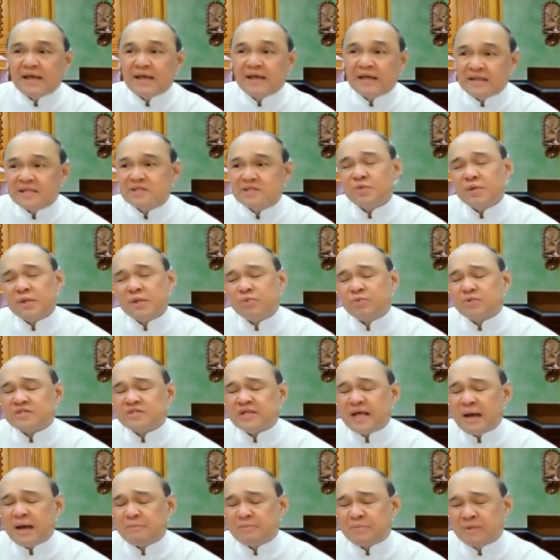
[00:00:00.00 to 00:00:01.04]
And that's what was
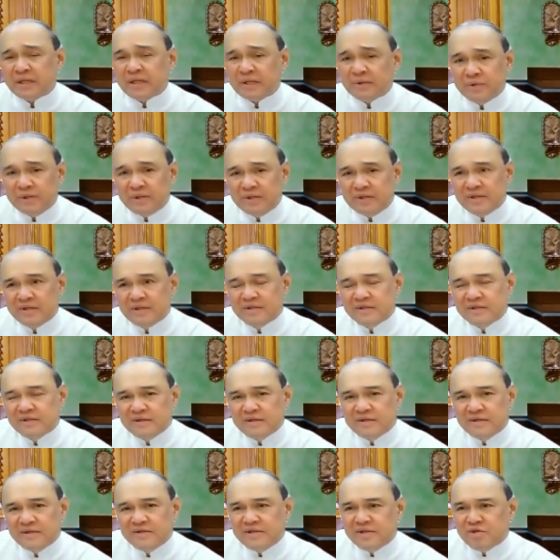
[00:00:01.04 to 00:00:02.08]
happening with
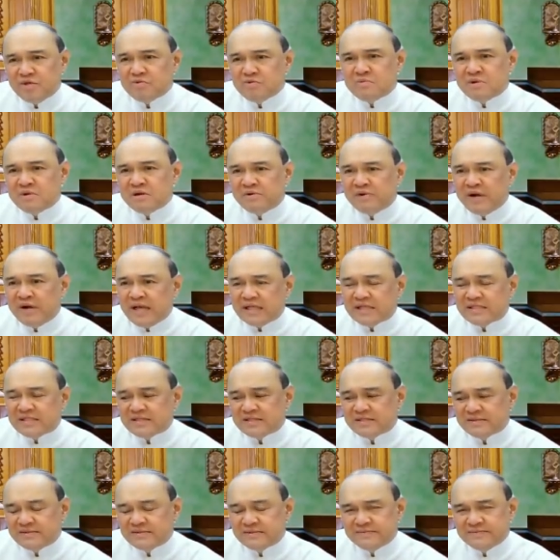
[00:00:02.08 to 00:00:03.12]
the human
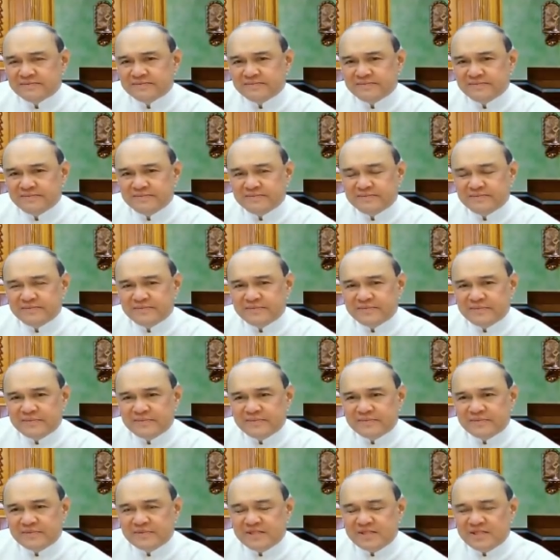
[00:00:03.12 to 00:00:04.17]
race
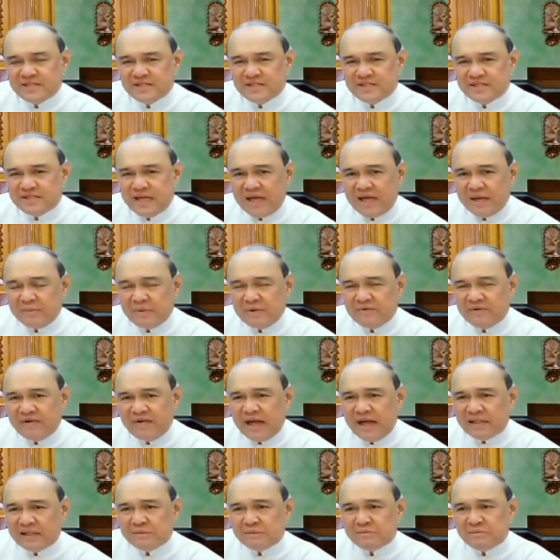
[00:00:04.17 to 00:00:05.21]
since the time of
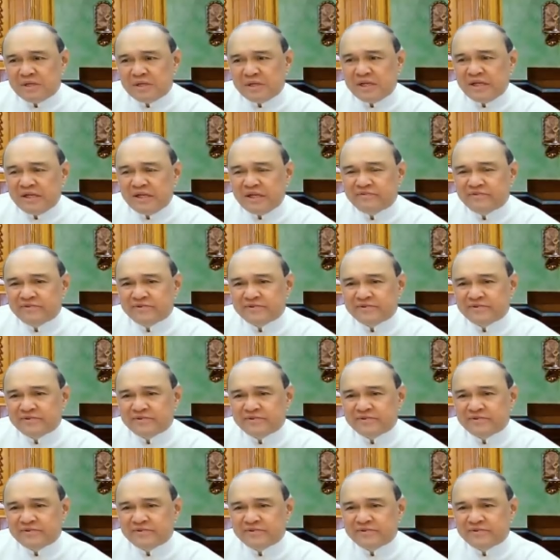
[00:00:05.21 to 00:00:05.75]
Adam and Eve.